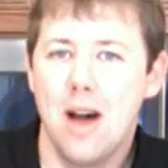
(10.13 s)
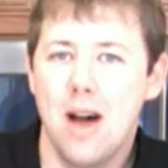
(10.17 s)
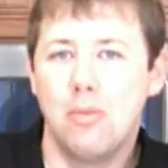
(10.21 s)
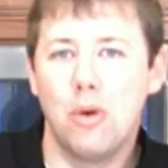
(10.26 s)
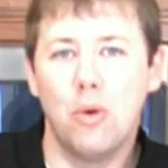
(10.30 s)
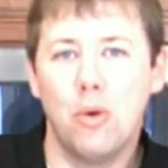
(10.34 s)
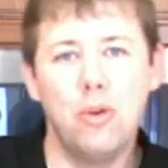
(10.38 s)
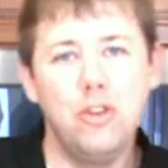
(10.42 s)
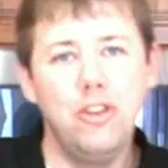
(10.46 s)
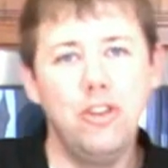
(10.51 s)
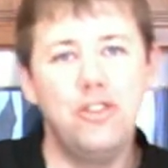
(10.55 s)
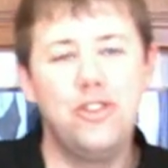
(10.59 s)

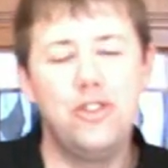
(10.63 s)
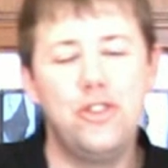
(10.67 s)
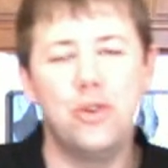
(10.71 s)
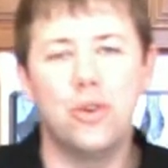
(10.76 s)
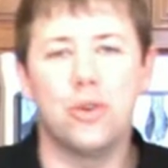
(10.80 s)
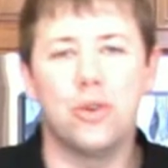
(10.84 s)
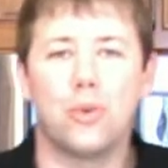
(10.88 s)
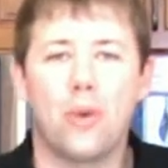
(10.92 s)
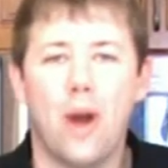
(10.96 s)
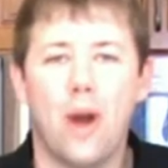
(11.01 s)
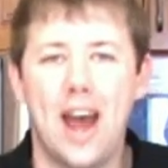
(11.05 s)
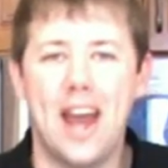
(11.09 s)
But when you do
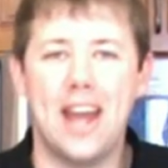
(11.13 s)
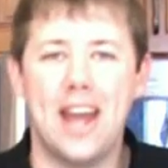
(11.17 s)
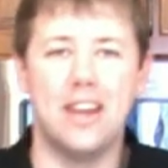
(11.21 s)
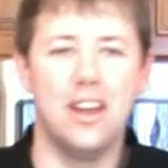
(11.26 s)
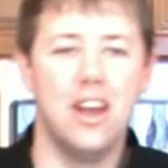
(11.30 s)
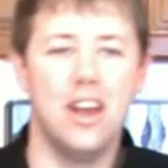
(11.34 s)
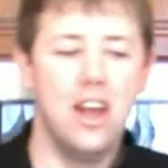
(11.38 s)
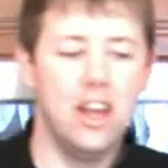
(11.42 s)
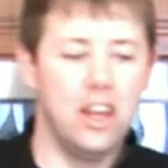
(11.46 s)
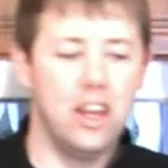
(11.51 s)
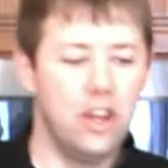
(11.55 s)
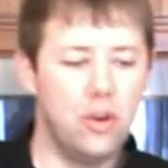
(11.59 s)
it right,
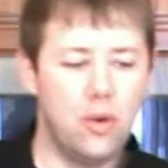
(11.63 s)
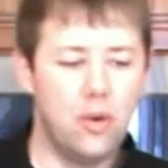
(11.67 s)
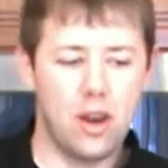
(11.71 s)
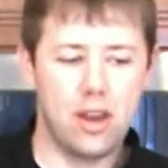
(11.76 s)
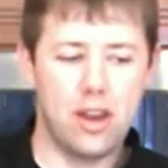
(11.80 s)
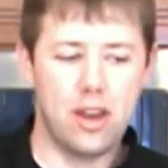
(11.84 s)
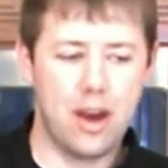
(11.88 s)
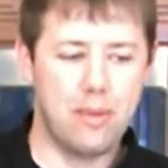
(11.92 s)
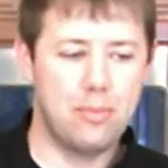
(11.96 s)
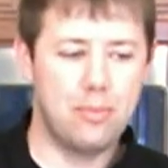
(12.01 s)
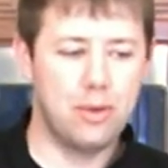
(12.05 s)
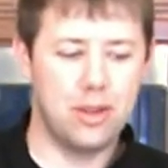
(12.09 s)
you
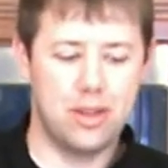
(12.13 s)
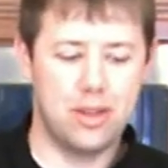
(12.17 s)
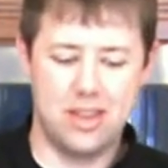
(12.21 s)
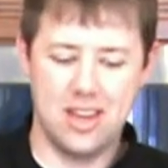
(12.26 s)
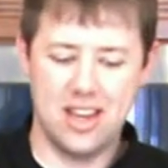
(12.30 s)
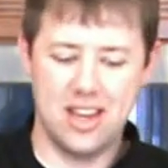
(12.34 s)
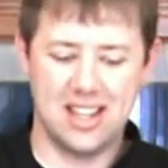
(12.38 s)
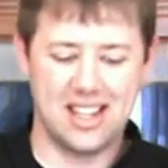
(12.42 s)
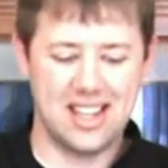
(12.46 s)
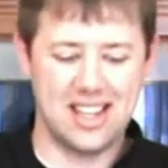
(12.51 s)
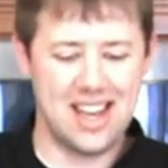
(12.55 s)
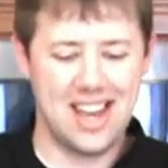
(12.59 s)
end up with
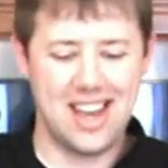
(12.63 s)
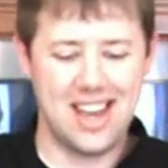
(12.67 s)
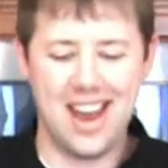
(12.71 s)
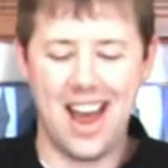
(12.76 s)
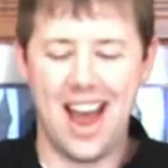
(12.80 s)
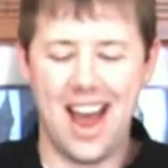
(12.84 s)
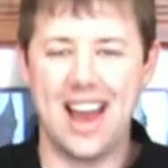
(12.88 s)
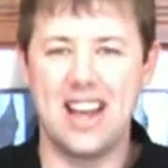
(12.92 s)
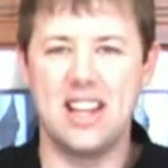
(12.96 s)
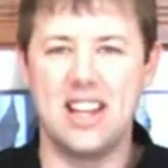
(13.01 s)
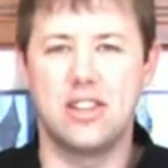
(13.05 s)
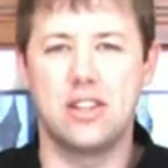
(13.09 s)
this
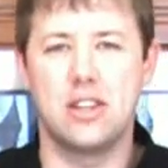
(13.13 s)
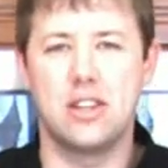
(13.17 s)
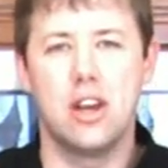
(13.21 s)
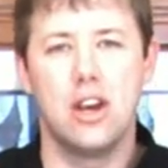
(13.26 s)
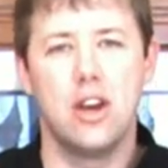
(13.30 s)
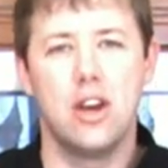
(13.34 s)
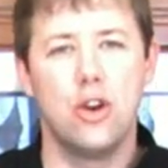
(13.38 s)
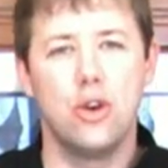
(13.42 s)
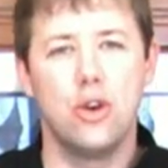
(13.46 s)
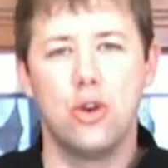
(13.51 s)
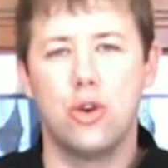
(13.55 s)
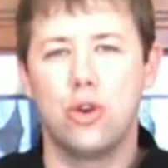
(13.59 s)
nice
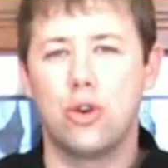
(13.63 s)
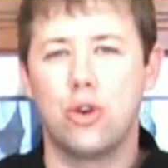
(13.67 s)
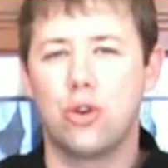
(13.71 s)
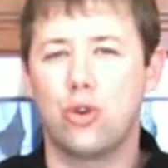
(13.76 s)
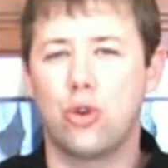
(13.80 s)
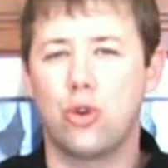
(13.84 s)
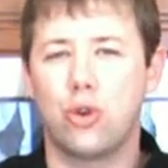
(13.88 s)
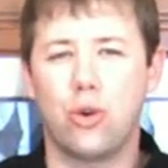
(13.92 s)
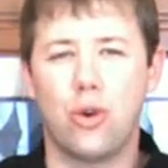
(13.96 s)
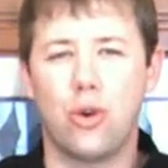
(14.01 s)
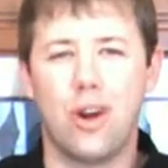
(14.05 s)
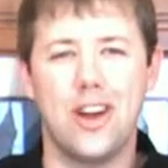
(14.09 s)

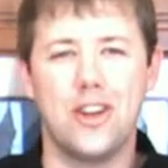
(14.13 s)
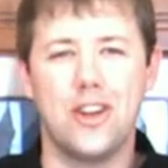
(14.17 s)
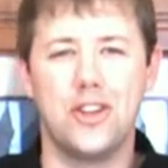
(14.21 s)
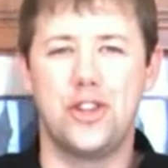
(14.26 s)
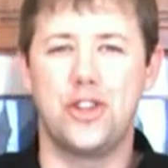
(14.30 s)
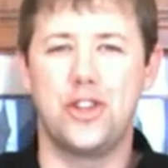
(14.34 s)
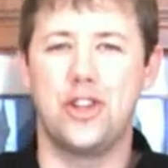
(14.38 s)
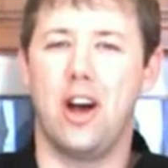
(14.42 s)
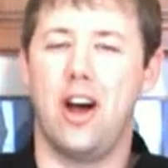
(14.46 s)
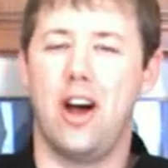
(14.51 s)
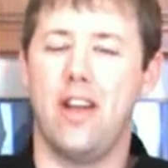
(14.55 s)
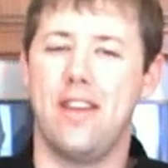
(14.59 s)

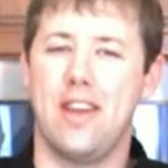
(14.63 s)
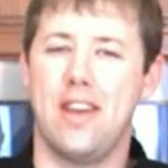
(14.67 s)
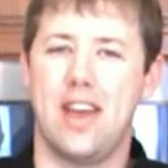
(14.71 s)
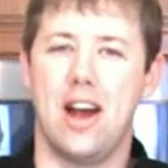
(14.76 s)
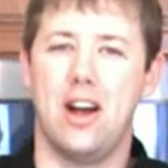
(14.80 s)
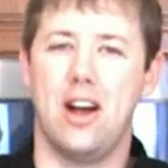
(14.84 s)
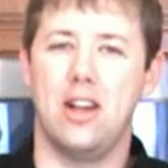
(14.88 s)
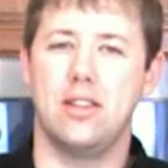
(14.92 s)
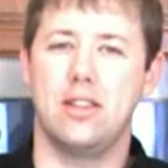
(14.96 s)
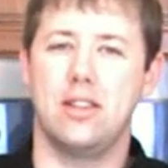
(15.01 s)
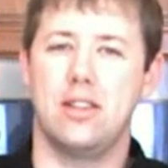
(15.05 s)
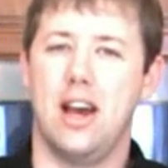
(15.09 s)
crunch on the
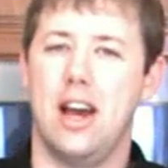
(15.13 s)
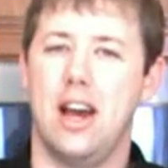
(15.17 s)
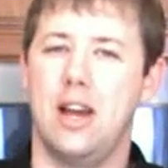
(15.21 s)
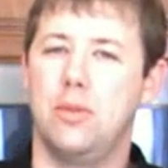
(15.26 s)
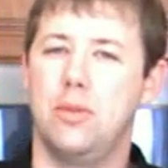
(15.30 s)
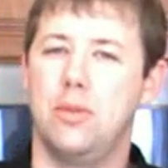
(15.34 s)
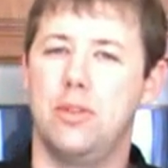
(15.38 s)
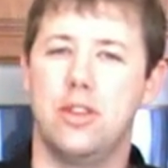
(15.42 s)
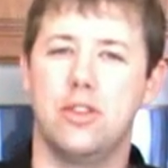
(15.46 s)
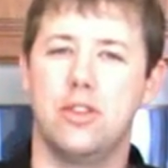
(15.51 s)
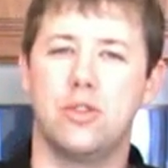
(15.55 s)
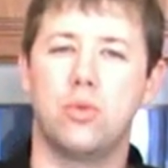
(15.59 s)
outside
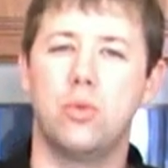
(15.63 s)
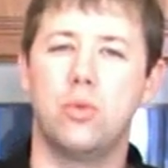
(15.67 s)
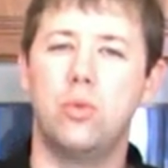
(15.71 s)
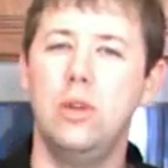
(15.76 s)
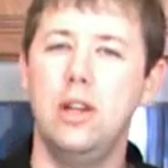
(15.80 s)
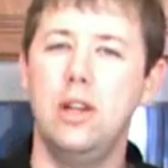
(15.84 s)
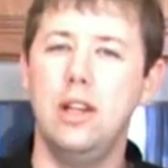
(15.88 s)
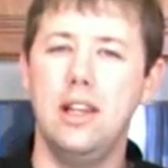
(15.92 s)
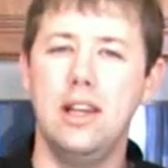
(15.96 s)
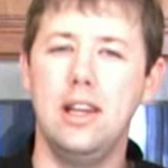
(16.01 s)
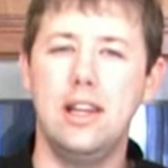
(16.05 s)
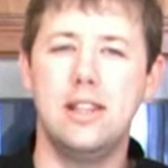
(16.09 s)
with this
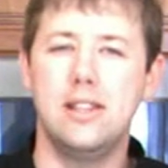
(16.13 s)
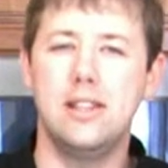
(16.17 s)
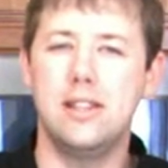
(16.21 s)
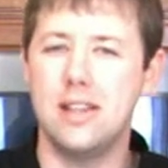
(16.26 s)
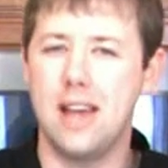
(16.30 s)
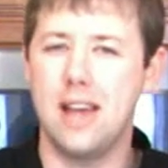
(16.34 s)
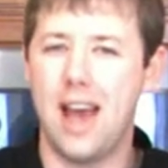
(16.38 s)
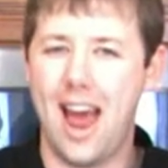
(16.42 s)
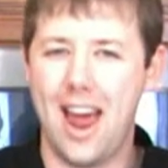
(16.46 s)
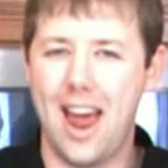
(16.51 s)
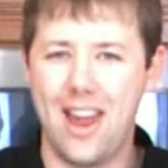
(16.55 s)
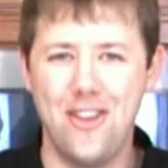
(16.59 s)
really
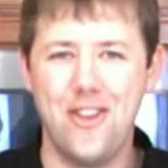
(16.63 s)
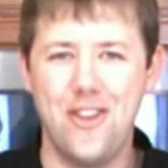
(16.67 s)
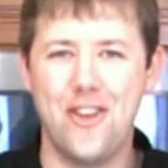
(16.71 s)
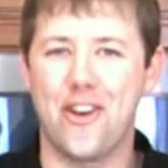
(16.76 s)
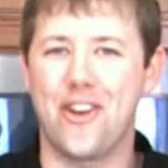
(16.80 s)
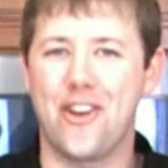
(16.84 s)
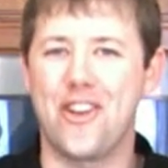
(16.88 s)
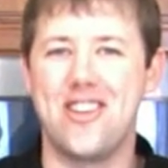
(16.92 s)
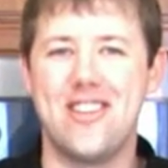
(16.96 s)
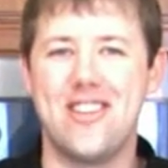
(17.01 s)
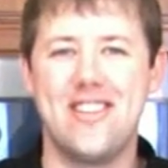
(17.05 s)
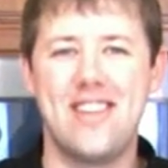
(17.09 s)

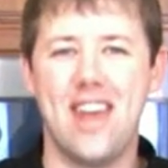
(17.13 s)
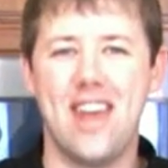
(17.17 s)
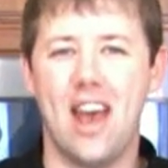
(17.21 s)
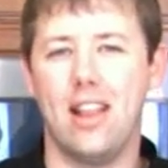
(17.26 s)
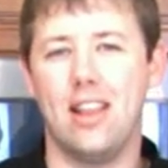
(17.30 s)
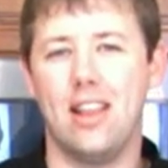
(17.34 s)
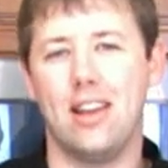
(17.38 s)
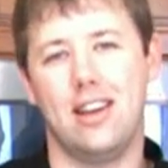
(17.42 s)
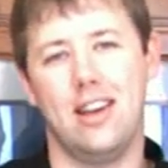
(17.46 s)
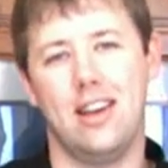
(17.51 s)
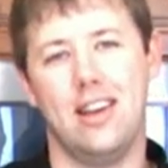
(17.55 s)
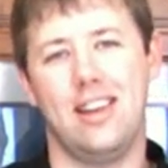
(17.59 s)
tender,
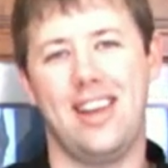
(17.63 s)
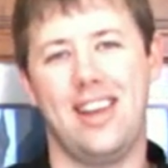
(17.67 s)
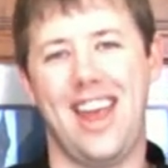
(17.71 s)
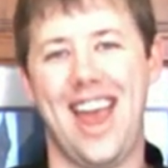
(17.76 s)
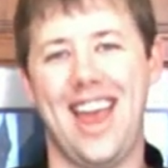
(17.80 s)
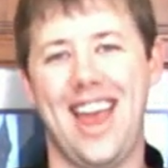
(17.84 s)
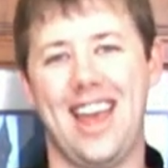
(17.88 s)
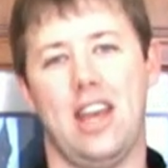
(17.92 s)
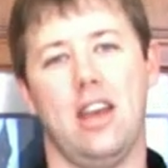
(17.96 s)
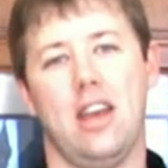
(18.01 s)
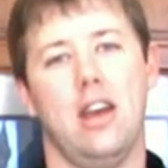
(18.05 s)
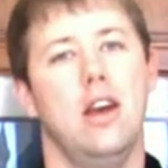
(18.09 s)
delicate
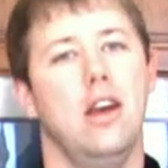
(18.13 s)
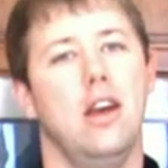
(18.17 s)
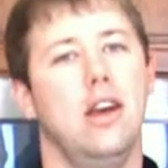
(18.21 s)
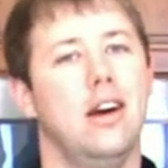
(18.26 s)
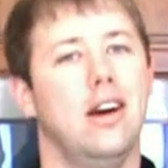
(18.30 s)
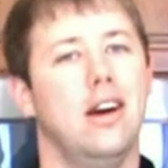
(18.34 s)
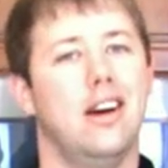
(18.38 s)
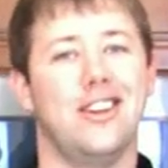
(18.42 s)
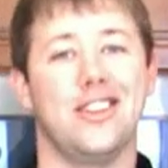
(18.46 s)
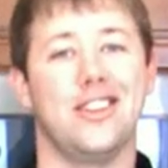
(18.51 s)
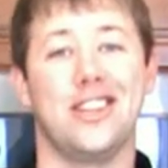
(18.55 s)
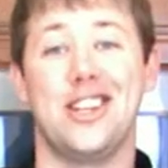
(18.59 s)
cake
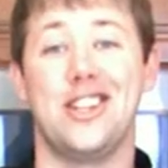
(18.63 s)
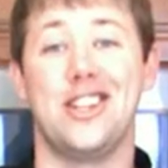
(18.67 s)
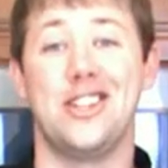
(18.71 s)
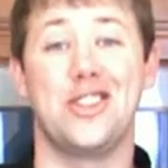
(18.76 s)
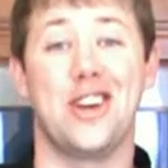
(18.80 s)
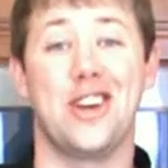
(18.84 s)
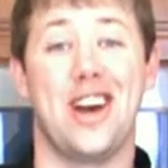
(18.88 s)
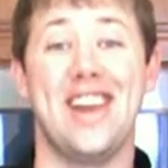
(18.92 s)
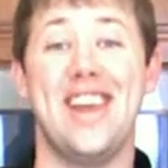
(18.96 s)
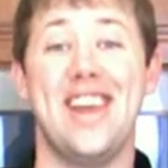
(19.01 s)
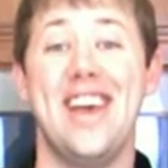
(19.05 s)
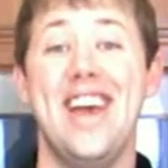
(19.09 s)
on the
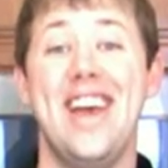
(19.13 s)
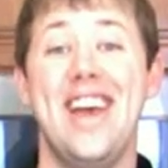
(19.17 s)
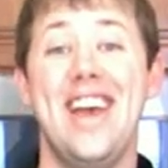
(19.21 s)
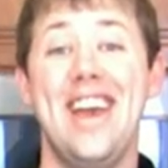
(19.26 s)
inside.